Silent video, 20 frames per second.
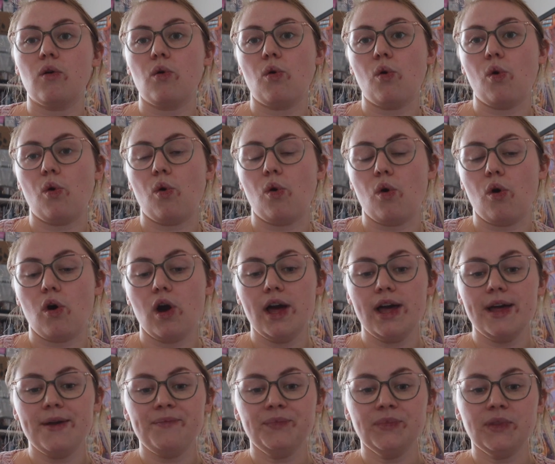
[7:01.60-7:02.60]
or
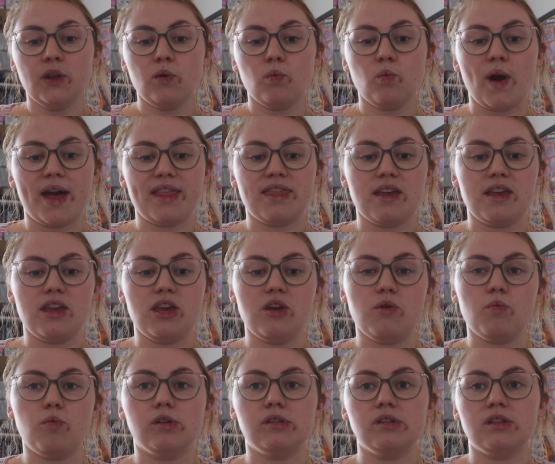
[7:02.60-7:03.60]
whether
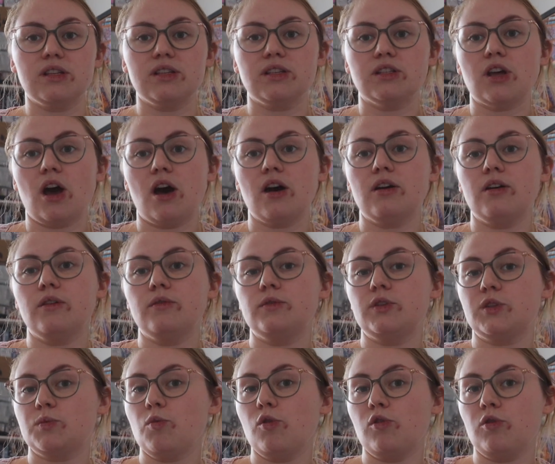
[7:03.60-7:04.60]
you want to start
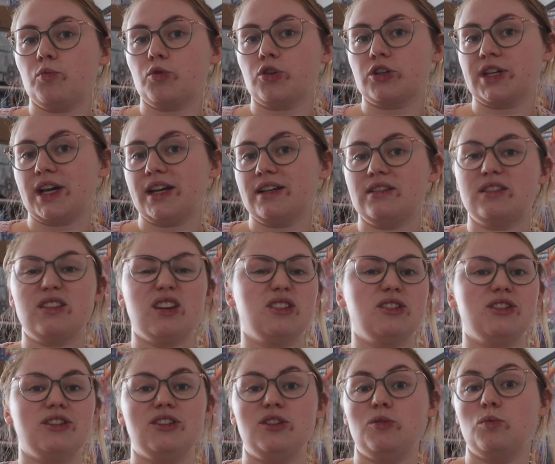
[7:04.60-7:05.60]
smaller projects
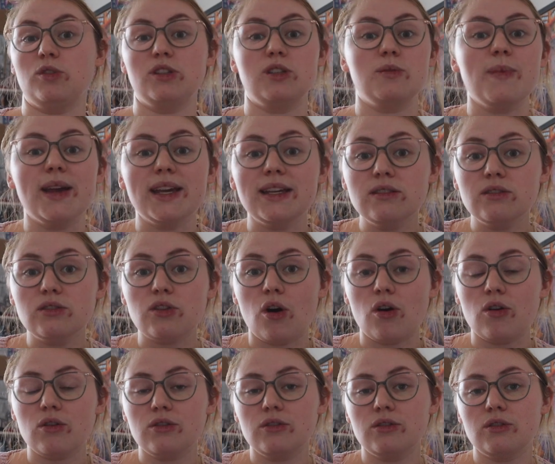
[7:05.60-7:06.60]
such as you want to make
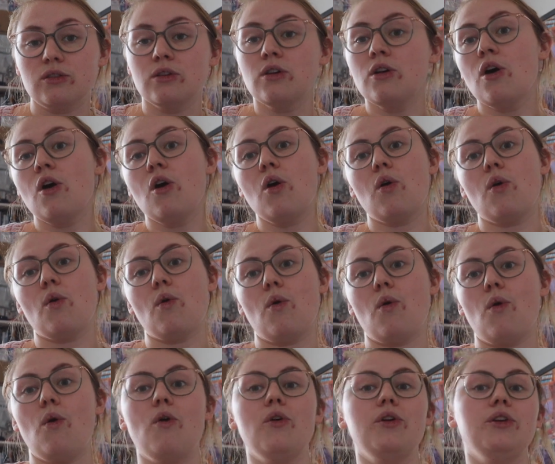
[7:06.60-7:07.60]
socks,
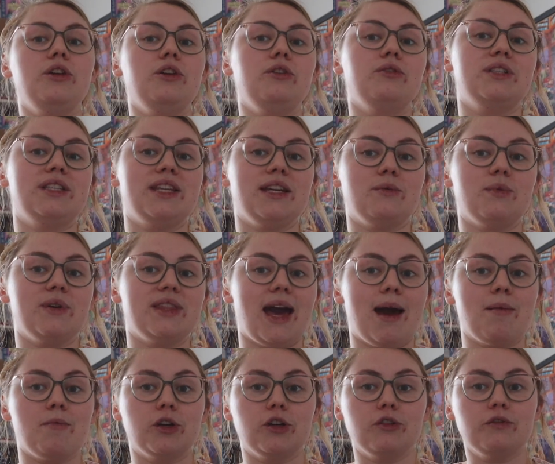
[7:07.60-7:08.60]
or you stick with
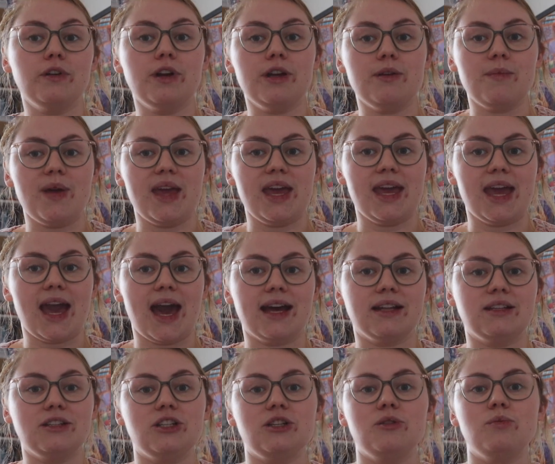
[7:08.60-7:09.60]
amigurumi
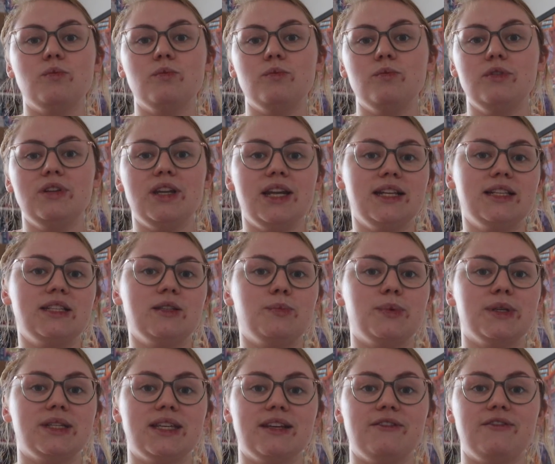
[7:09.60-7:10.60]
and you need
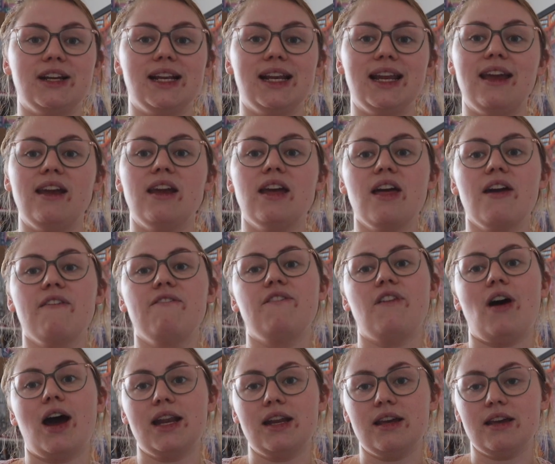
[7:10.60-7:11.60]
specifically
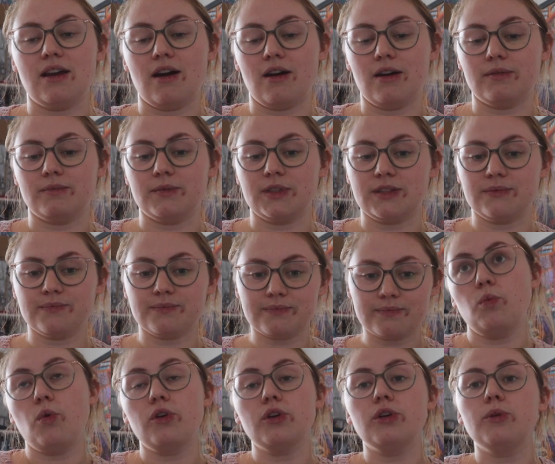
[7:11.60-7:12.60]
finer yarns.
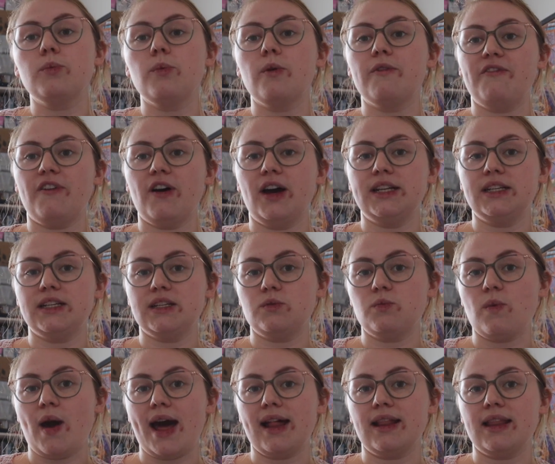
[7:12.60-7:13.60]
What you will find
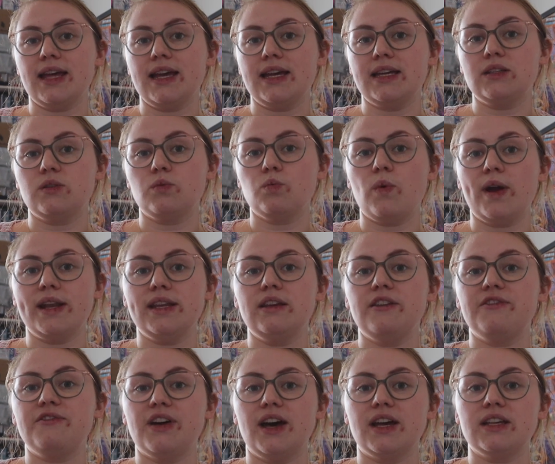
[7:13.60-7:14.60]
as well is when
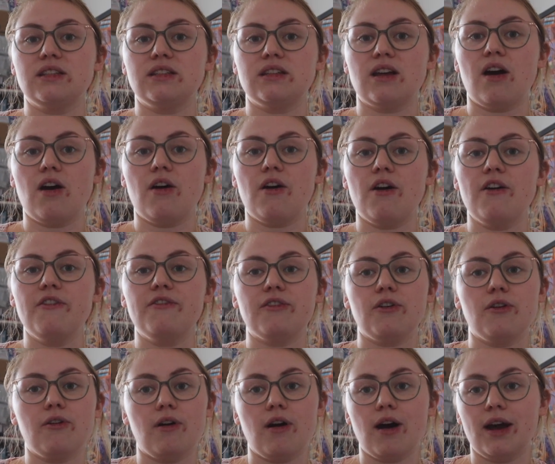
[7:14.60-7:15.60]
you first start off,
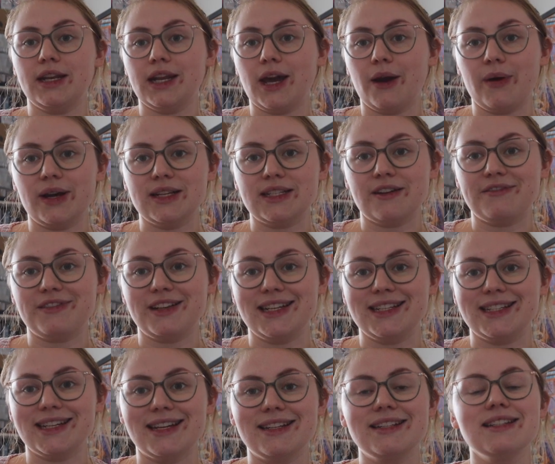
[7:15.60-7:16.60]
or I know I definitely
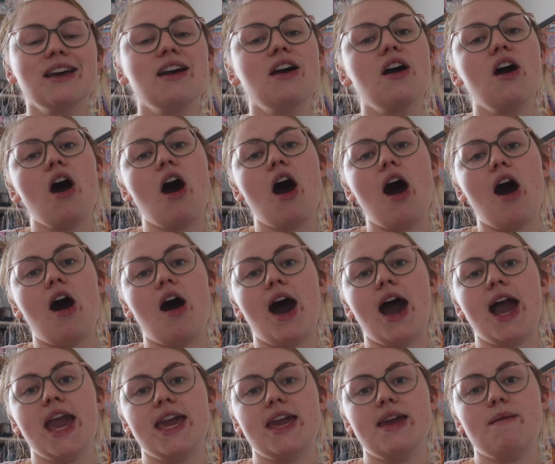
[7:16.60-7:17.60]
did,
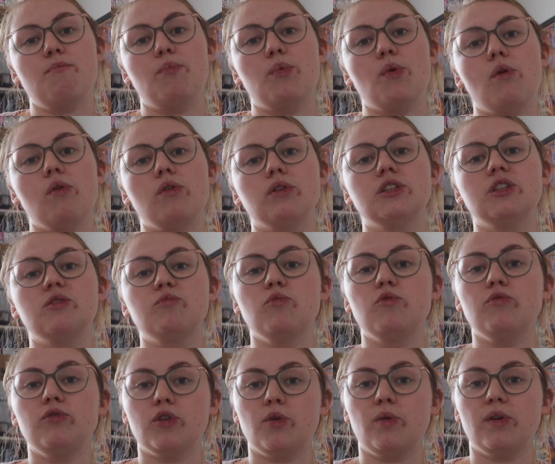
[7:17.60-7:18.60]
I bought
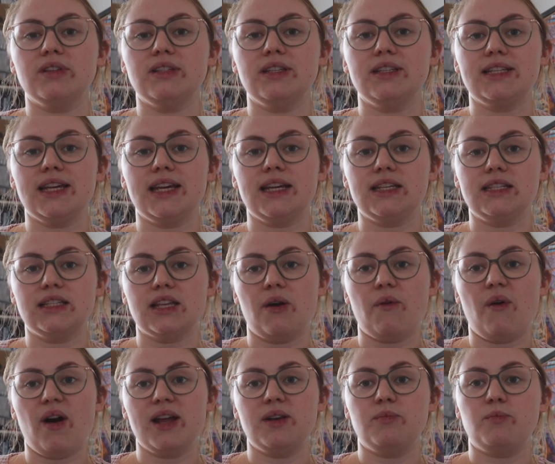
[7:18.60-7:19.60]
smaller quantities,
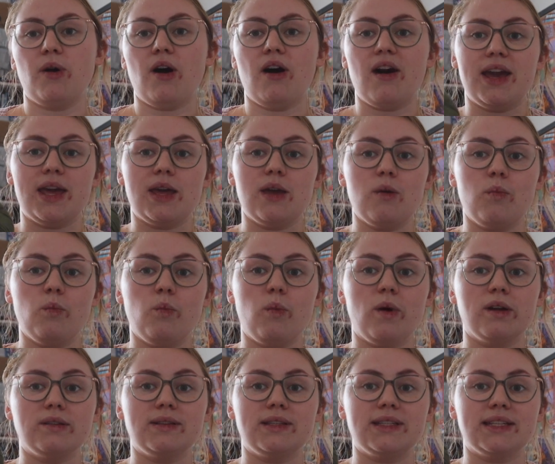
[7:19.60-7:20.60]
so I'd buy
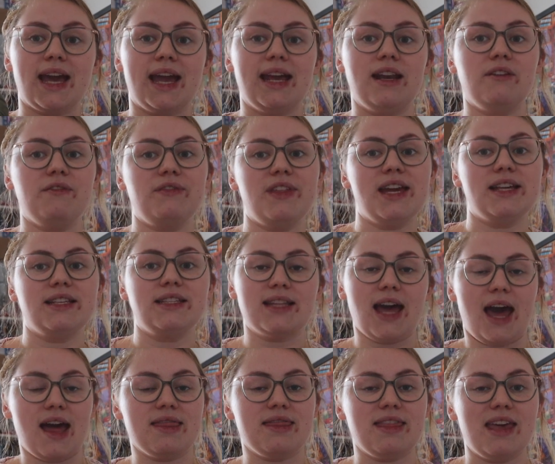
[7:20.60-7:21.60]
one skein of this,
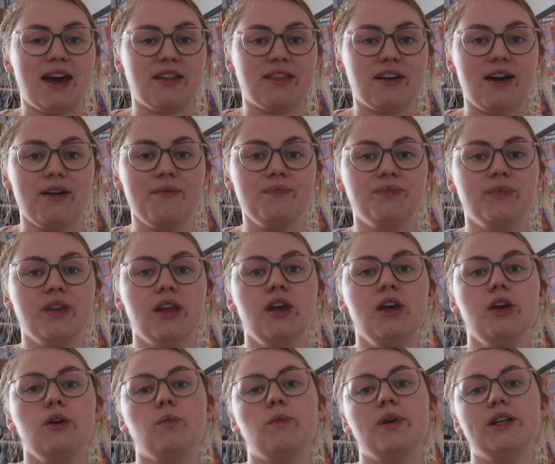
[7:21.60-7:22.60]
that and the other,
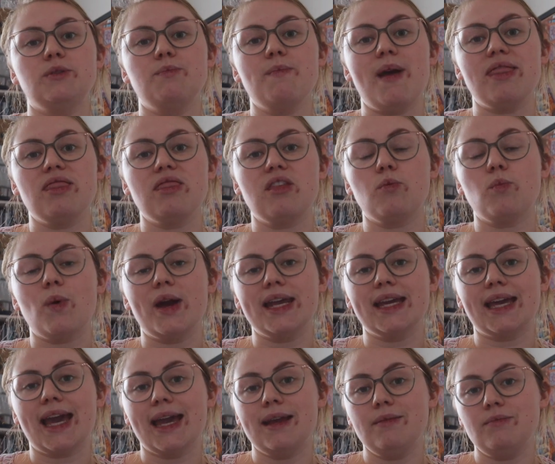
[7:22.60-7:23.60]
which meant that when
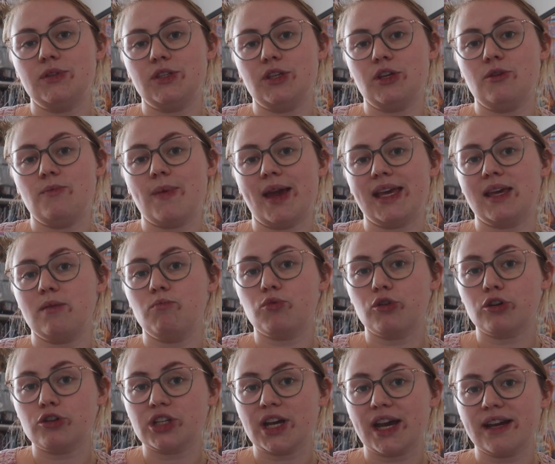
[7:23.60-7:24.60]
it came to making
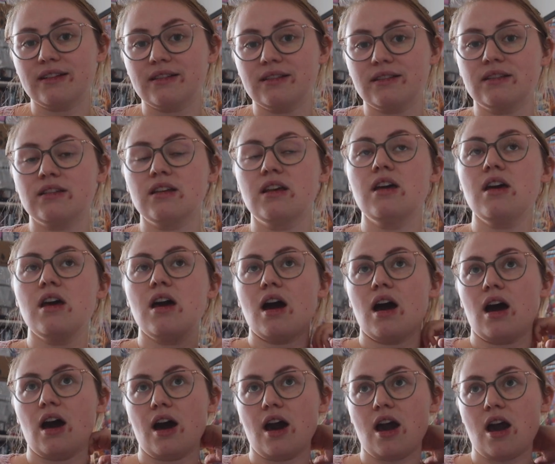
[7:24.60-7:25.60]
projects,
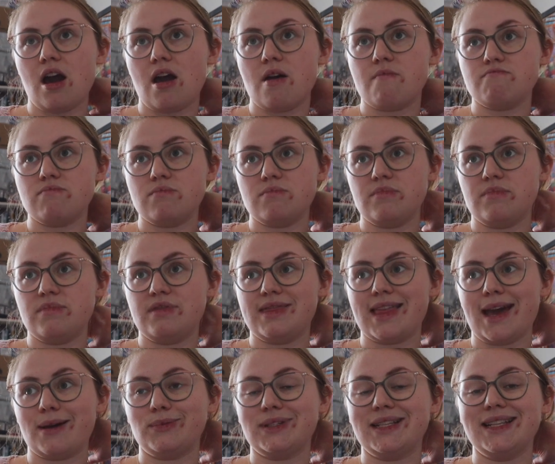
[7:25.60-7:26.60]

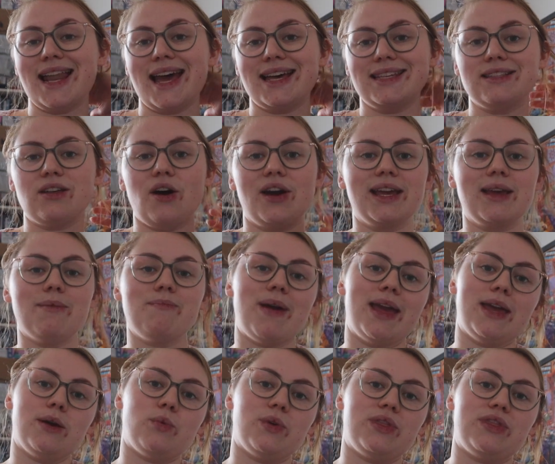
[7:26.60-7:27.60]
there was less that I could
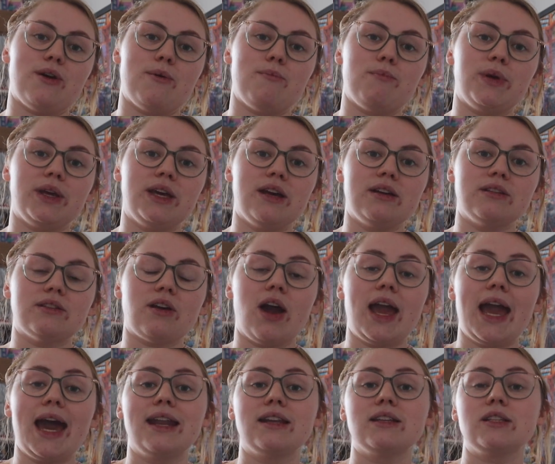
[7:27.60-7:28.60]
make with them because I
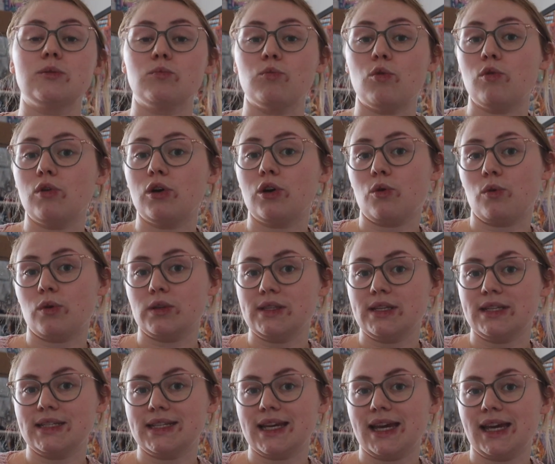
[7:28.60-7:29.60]
had a smaller
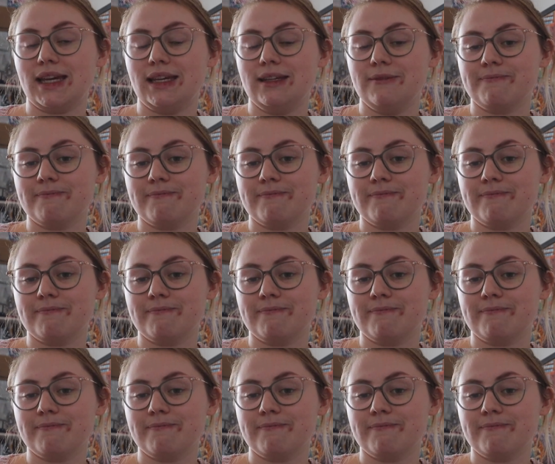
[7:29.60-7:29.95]
quantity.